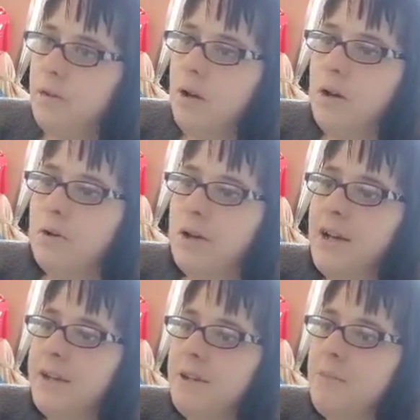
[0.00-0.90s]
Oh,
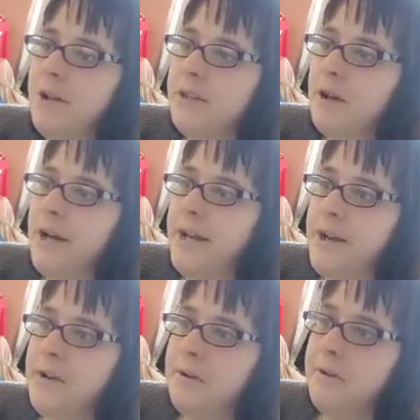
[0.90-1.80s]
guys, I might die
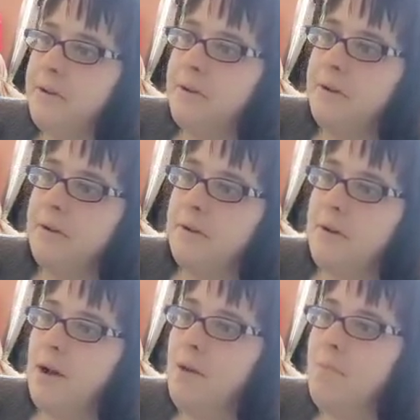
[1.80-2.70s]
here.
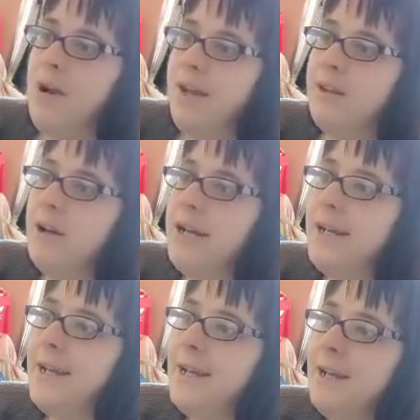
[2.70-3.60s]
I might die
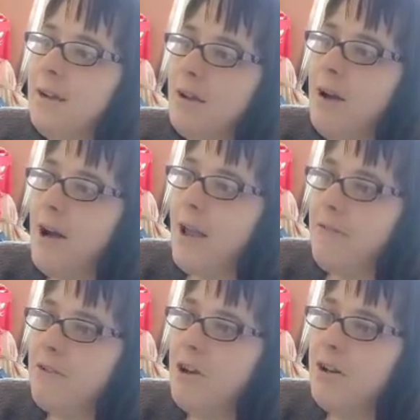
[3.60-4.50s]
here. I have
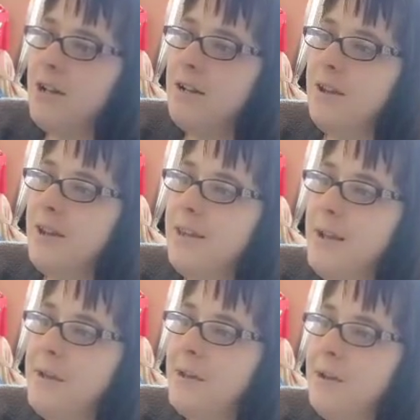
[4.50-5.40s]
gone into the
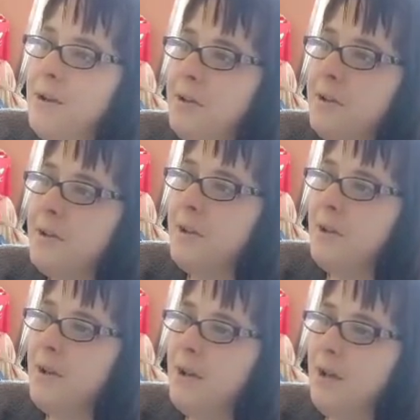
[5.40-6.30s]
desert.
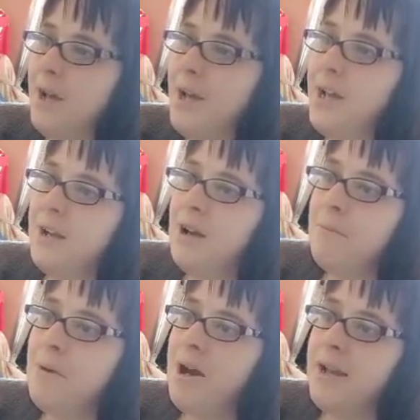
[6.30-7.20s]
And I
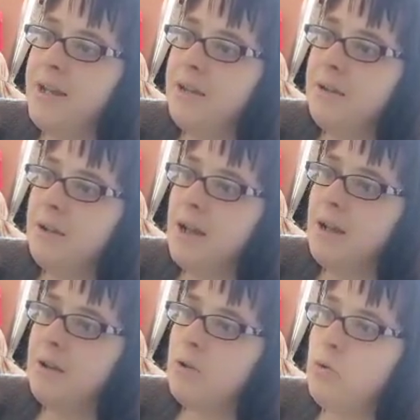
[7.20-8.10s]
might
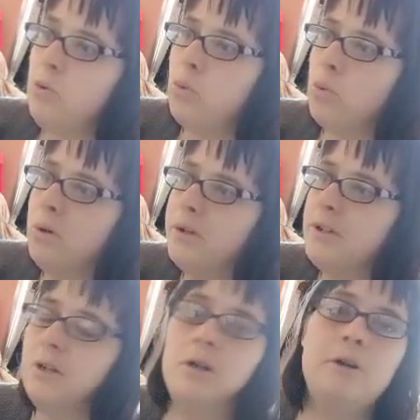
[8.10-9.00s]
get... Ooh.
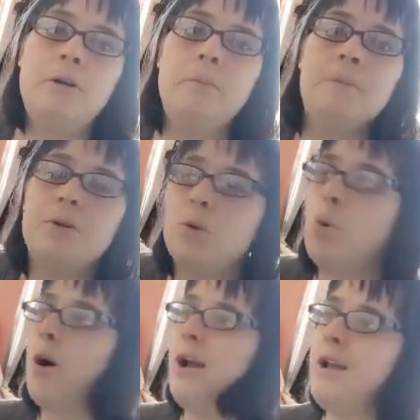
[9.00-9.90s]
Dun -dun -dun.
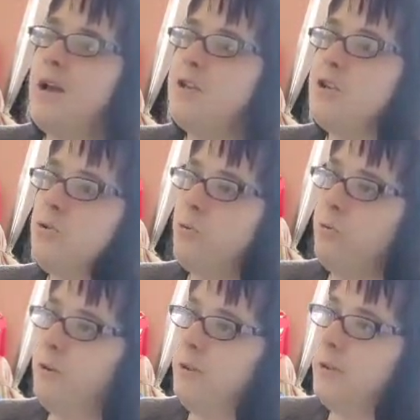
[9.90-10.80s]
Twilight
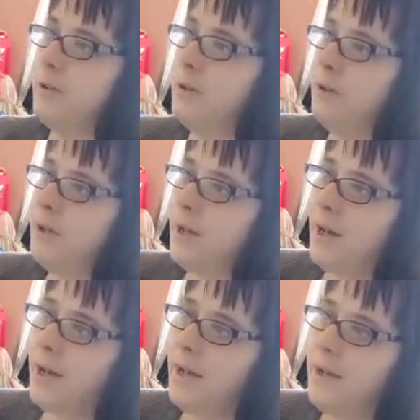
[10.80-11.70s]
Dunes.
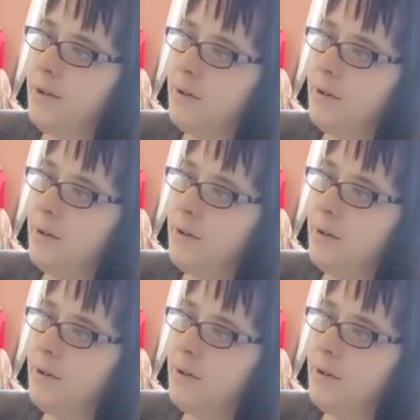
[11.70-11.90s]
Eh?